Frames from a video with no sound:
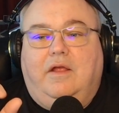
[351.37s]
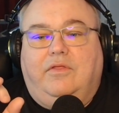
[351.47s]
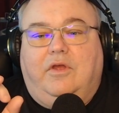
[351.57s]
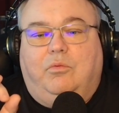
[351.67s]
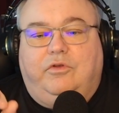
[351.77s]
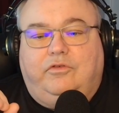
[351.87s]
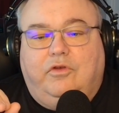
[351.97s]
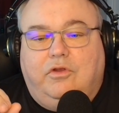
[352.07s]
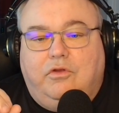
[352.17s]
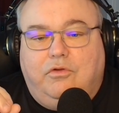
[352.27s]
there was
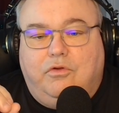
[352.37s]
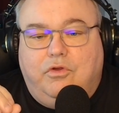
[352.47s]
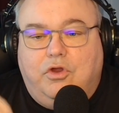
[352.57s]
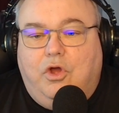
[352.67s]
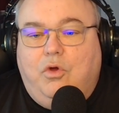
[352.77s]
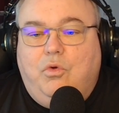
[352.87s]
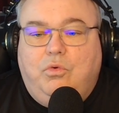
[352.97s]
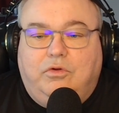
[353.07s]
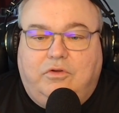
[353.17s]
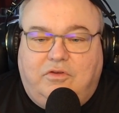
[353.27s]

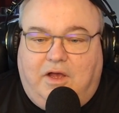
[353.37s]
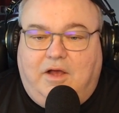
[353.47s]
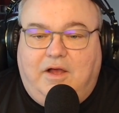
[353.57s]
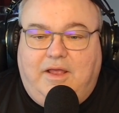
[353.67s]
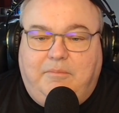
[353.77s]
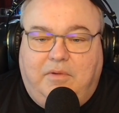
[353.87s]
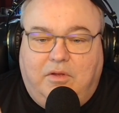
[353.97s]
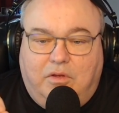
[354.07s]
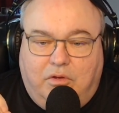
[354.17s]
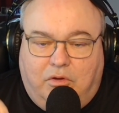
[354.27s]
no time
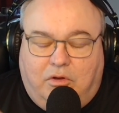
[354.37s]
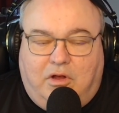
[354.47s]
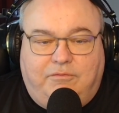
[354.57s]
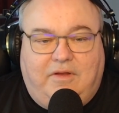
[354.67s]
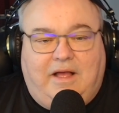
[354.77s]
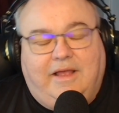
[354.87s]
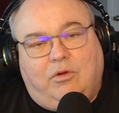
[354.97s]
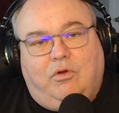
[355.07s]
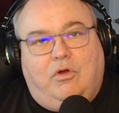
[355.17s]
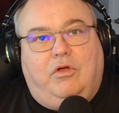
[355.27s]
off. I
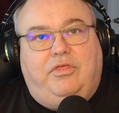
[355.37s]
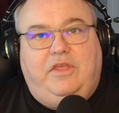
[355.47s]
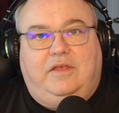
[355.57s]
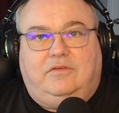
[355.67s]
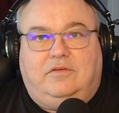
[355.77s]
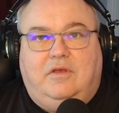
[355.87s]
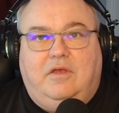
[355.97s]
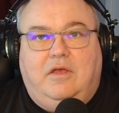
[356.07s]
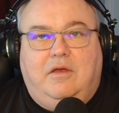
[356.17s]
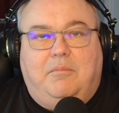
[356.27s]
call this
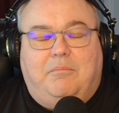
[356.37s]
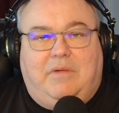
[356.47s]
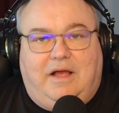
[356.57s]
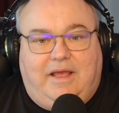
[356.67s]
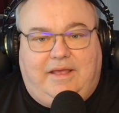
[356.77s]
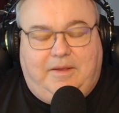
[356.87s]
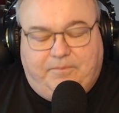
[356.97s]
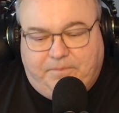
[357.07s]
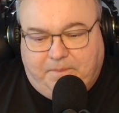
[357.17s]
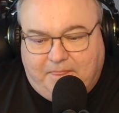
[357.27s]
my
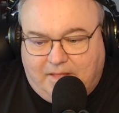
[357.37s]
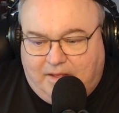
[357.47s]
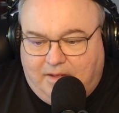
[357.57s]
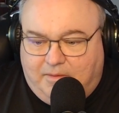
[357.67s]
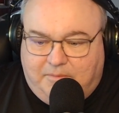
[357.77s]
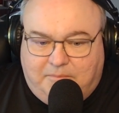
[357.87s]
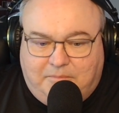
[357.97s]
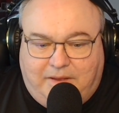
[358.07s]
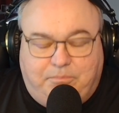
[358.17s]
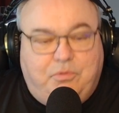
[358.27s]

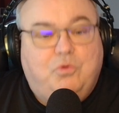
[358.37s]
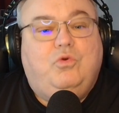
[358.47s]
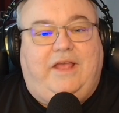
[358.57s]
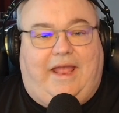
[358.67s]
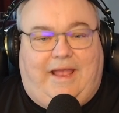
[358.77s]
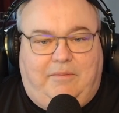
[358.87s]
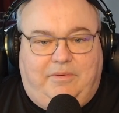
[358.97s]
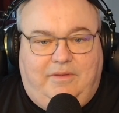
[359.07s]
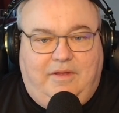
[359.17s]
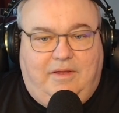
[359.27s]
boot
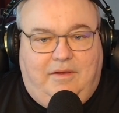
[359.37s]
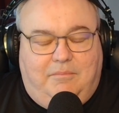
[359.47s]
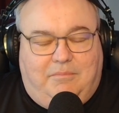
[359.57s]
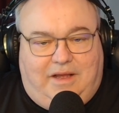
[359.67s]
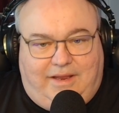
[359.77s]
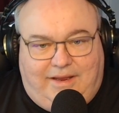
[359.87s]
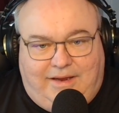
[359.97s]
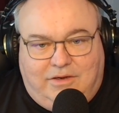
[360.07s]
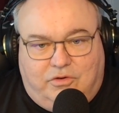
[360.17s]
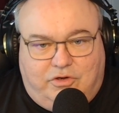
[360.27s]
camp, my
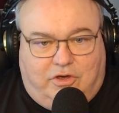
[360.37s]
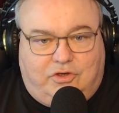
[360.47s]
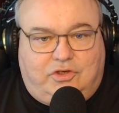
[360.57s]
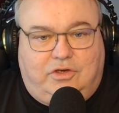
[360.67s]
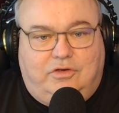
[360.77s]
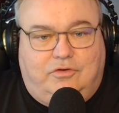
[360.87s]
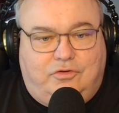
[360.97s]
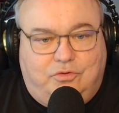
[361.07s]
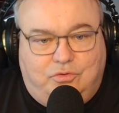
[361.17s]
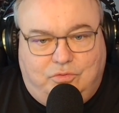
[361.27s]
introduction
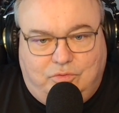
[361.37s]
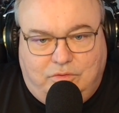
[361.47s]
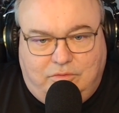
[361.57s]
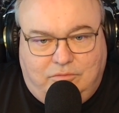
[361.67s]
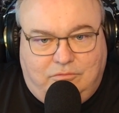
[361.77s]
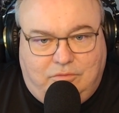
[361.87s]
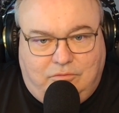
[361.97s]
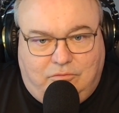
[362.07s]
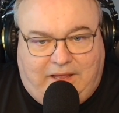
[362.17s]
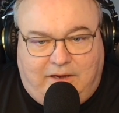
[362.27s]
to
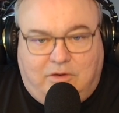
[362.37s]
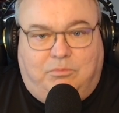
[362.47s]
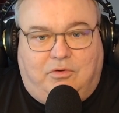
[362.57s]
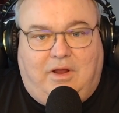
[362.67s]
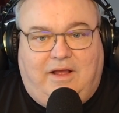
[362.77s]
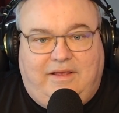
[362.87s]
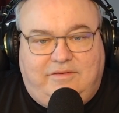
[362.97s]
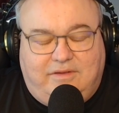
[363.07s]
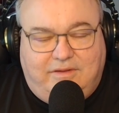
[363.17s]
enterprise